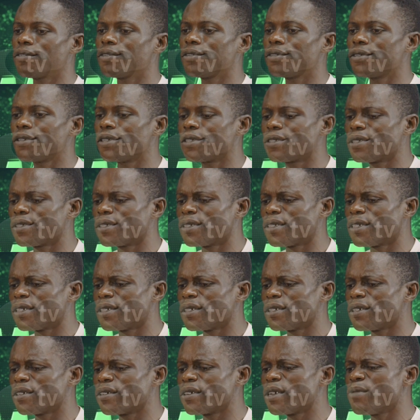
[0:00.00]

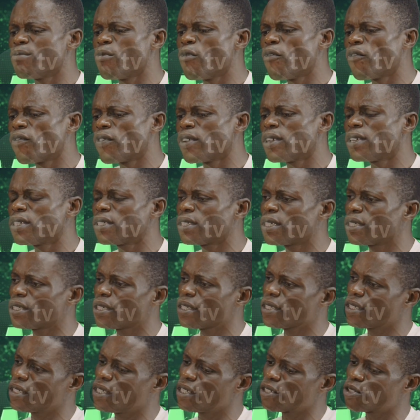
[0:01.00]
the removing
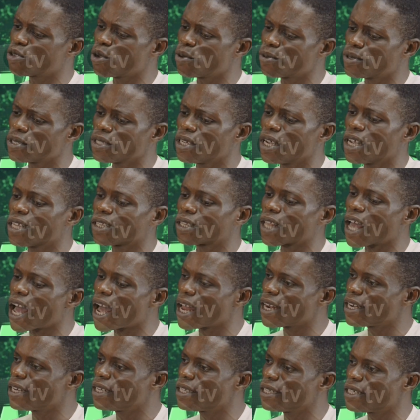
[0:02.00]
the subsidy
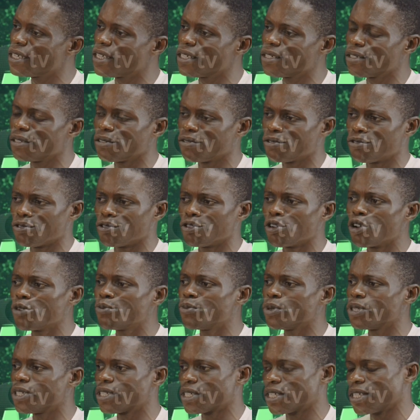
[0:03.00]
entirely should not
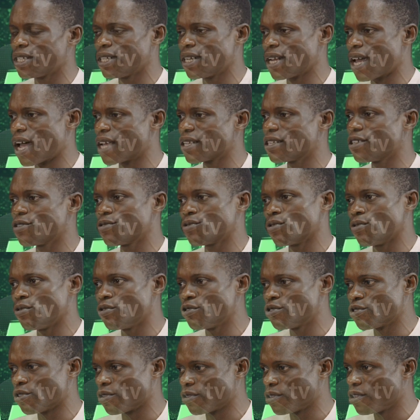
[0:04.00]
be seen as a
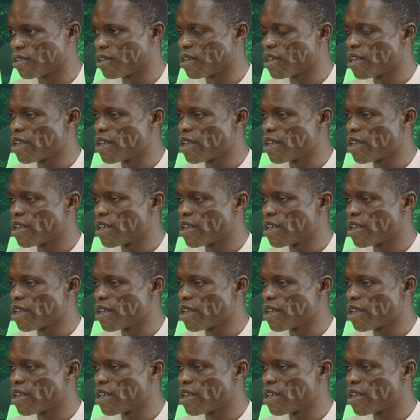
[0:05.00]
solution,